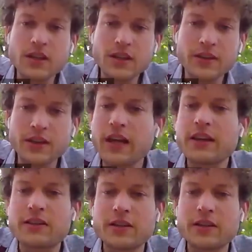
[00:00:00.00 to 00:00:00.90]
And then
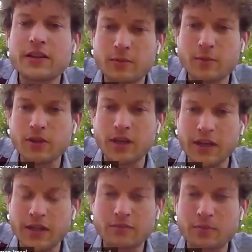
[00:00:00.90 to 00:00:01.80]
like the one guy
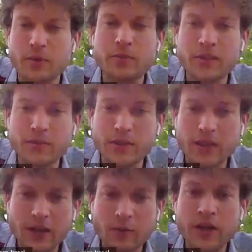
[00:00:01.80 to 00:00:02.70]
probably
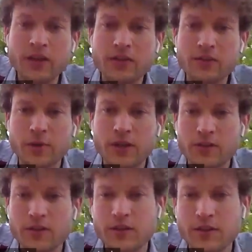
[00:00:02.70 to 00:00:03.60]
went
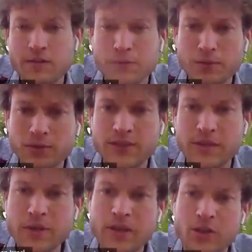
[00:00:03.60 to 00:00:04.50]
through
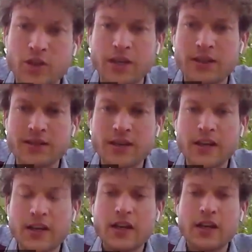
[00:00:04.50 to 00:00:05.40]
some media channels.
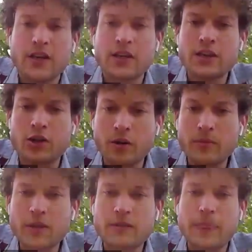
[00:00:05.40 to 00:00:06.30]
He told
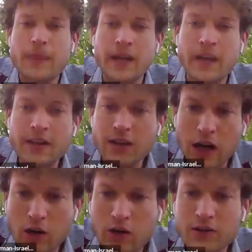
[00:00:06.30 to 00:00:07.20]
me, hand
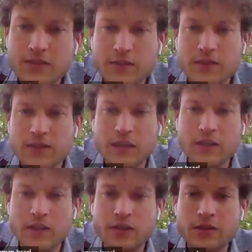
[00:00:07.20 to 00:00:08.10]
out
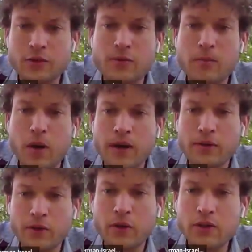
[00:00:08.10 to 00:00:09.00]
your mobile
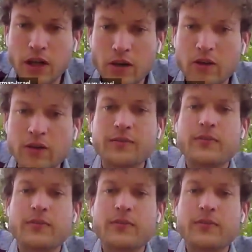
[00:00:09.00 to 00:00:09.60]
phone now,